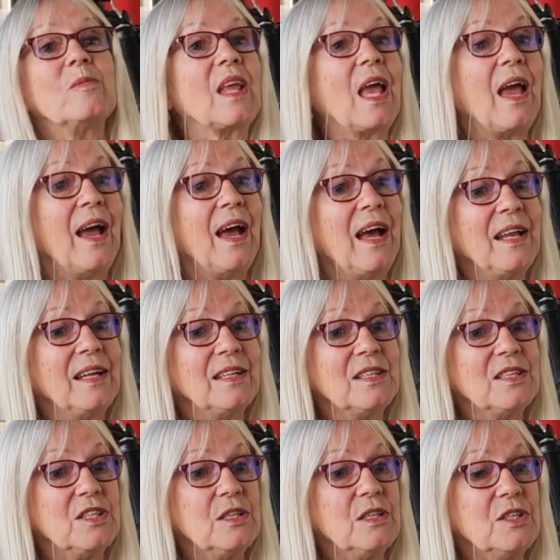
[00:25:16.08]
And
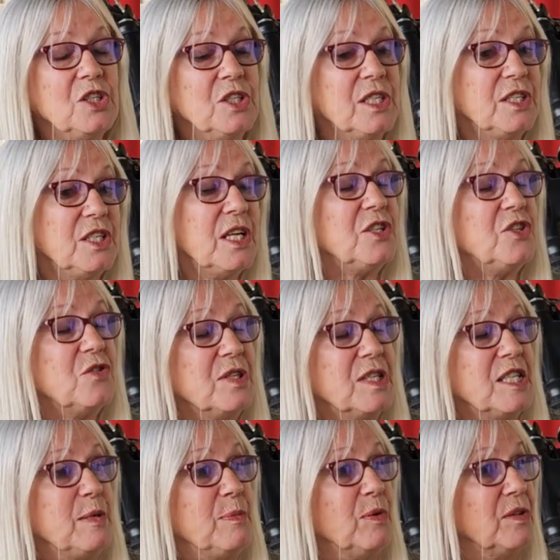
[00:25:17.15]
she said, yes, you can
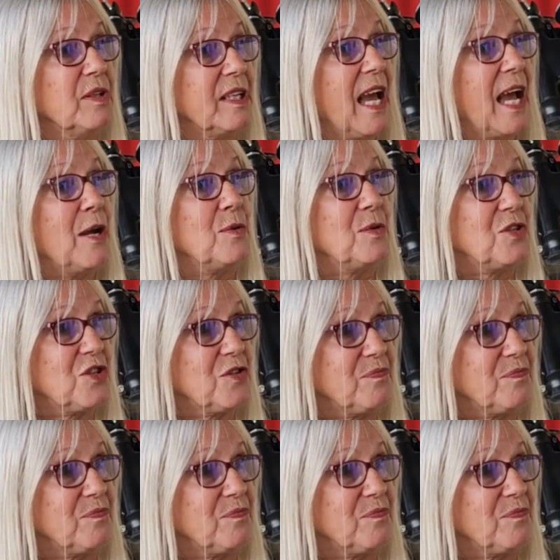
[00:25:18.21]
sleep on the couch.